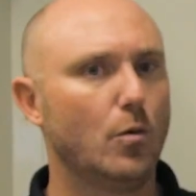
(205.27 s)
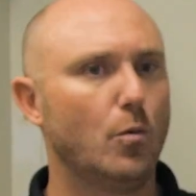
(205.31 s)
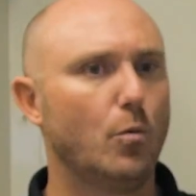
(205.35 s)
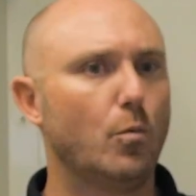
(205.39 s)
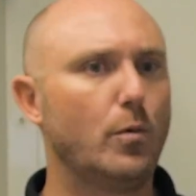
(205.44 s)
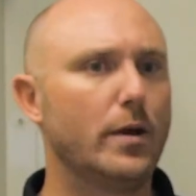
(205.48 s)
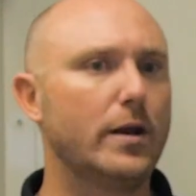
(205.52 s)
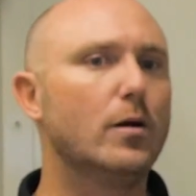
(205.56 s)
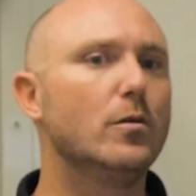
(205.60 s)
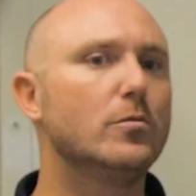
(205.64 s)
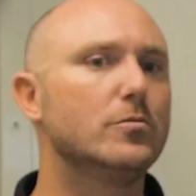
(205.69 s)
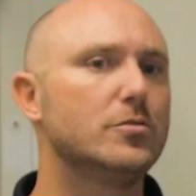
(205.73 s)

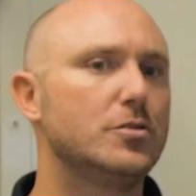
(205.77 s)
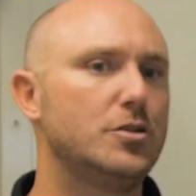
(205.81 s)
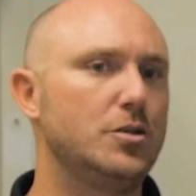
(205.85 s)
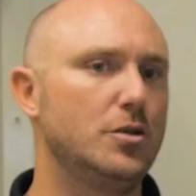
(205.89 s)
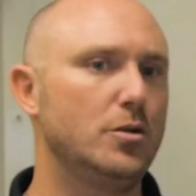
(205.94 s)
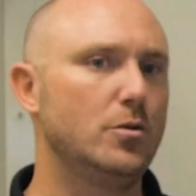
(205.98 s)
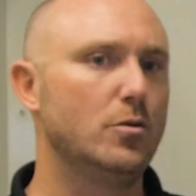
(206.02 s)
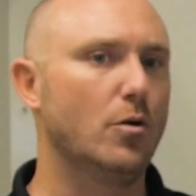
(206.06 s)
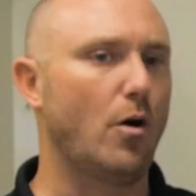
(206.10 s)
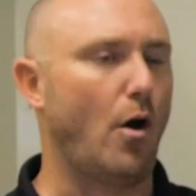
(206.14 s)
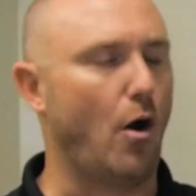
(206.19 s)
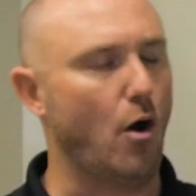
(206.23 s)
we don't
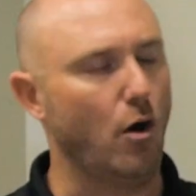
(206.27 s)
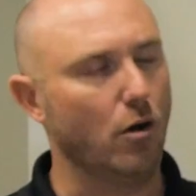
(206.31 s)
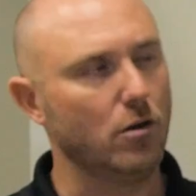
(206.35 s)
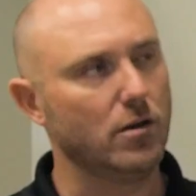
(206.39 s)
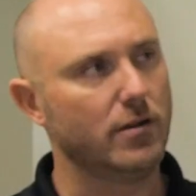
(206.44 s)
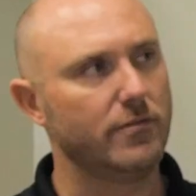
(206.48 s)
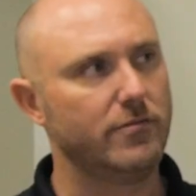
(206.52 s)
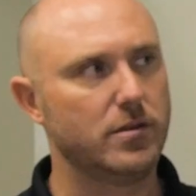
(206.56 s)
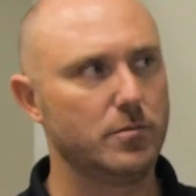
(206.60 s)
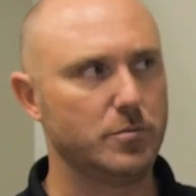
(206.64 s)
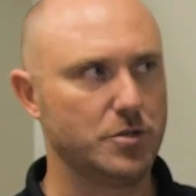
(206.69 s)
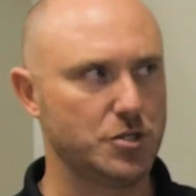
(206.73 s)
do
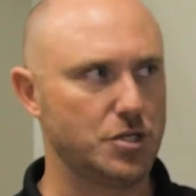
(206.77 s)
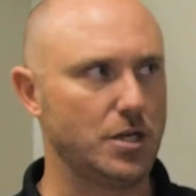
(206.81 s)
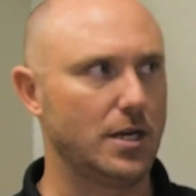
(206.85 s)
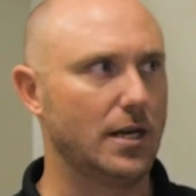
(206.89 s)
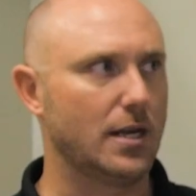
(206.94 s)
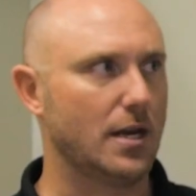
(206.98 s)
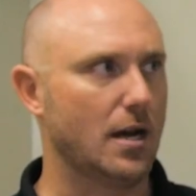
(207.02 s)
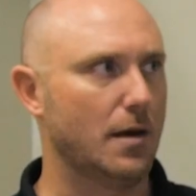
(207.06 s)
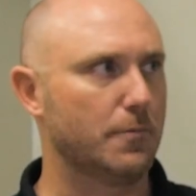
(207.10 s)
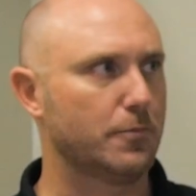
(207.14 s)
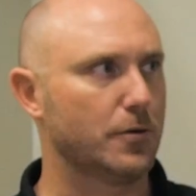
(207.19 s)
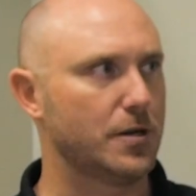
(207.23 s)
all of the
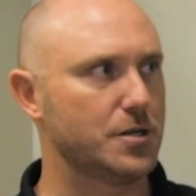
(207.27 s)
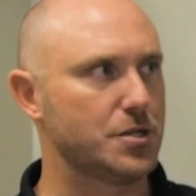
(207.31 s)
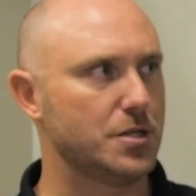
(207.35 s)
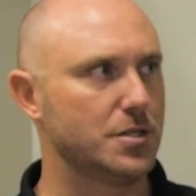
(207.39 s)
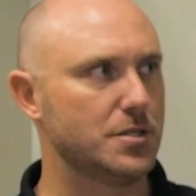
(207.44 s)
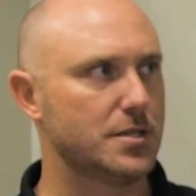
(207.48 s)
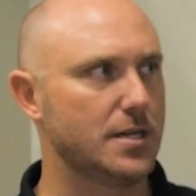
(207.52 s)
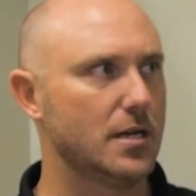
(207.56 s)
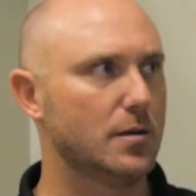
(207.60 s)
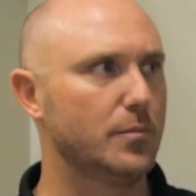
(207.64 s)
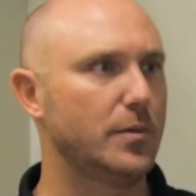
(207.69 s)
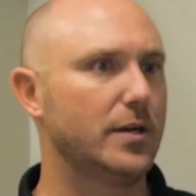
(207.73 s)
machining
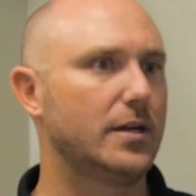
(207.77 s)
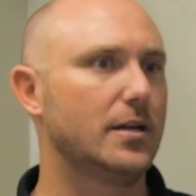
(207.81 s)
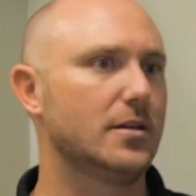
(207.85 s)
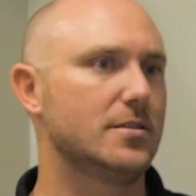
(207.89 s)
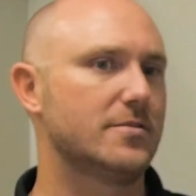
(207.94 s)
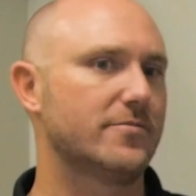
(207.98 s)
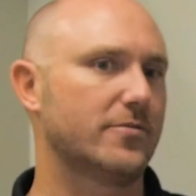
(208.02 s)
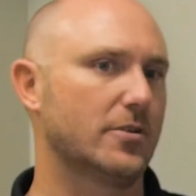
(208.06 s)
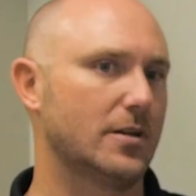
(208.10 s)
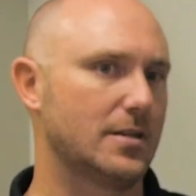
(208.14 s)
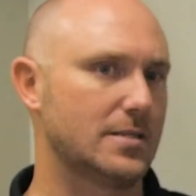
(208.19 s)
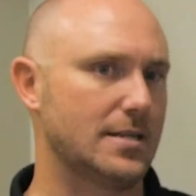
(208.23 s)
operations here
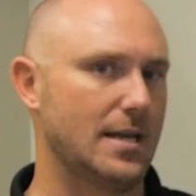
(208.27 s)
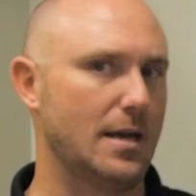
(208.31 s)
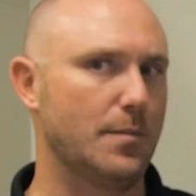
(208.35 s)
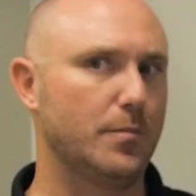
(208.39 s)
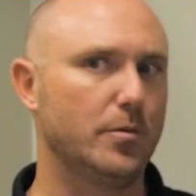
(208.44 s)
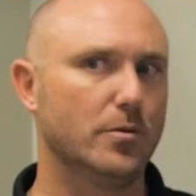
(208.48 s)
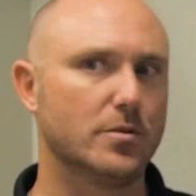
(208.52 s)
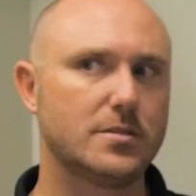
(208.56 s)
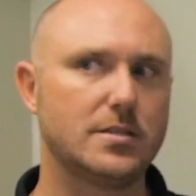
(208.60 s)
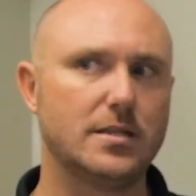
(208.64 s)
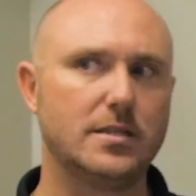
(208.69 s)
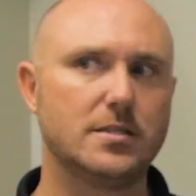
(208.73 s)
because, for
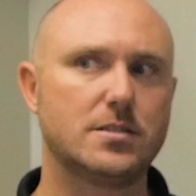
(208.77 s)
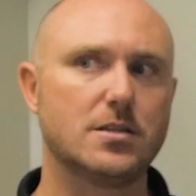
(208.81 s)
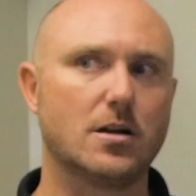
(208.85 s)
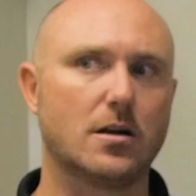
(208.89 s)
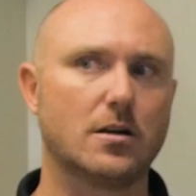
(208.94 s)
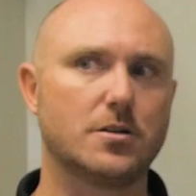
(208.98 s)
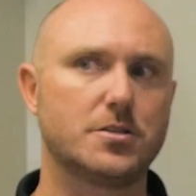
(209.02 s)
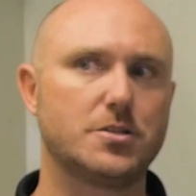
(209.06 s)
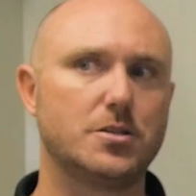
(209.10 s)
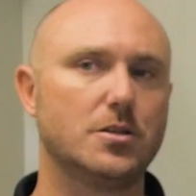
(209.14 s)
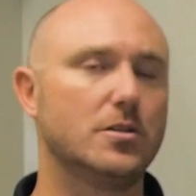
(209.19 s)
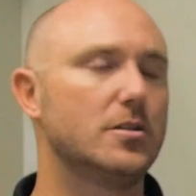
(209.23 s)
example, since
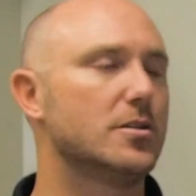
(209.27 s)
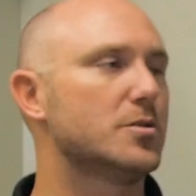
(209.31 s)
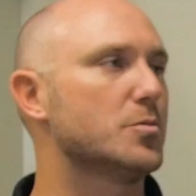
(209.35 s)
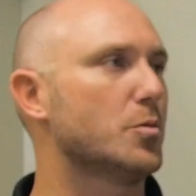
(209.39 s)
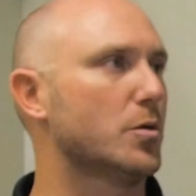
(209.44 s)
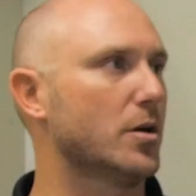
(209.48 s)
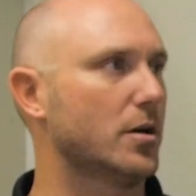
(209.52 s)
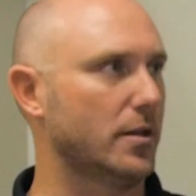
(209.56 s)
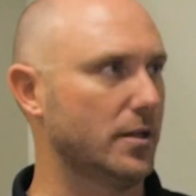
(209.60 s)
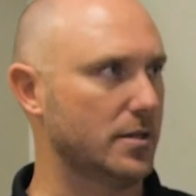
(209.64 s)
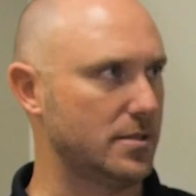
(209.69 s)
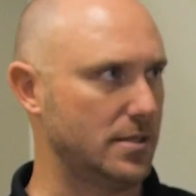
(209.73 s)
our students
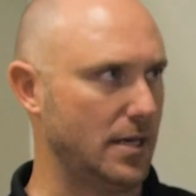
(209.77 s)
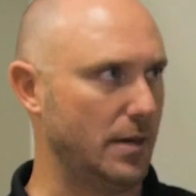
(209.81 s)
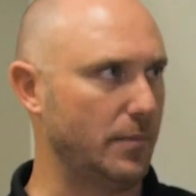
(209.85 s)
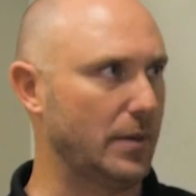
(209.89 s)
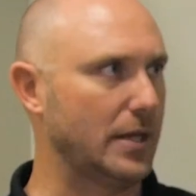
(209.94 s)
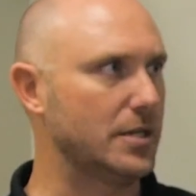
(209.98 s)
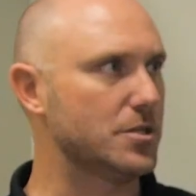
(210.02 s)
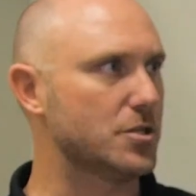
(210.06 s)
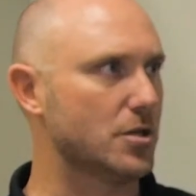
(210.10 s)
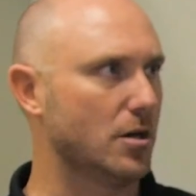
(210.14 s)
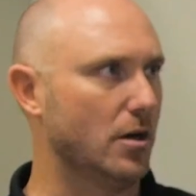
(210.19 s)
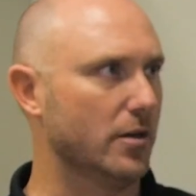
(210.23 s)
work on the same
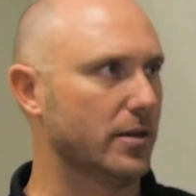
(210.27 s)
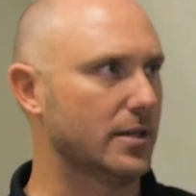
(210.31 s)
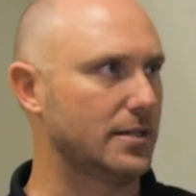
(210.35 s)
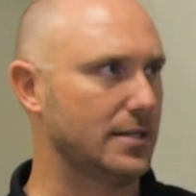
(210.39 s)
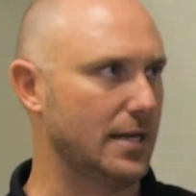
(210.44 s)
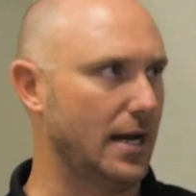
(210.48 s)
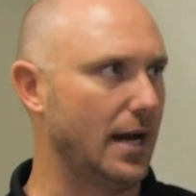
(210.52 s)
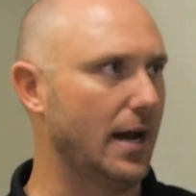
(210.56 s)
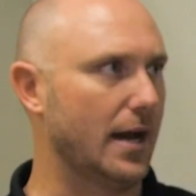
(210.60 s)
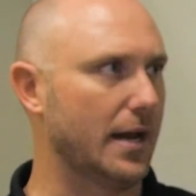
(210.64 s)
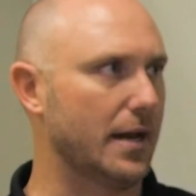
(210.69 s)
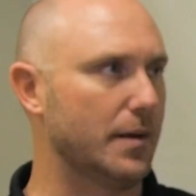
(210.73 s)
engine all the
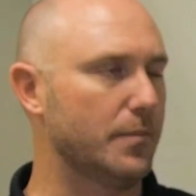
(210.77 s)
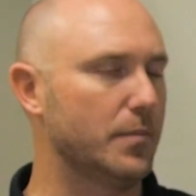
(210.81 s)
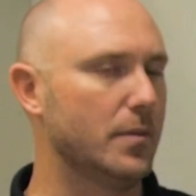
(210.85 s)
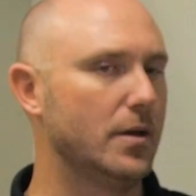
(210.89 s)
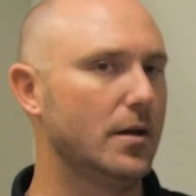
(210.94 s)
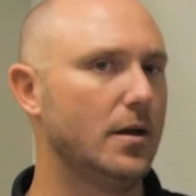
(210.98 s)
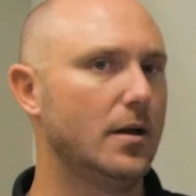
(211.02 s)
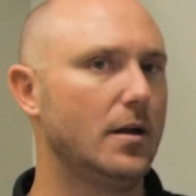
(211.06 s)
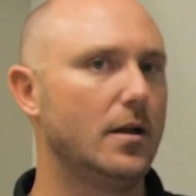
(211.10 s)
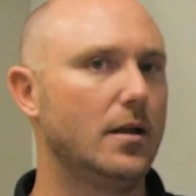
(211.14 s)
time,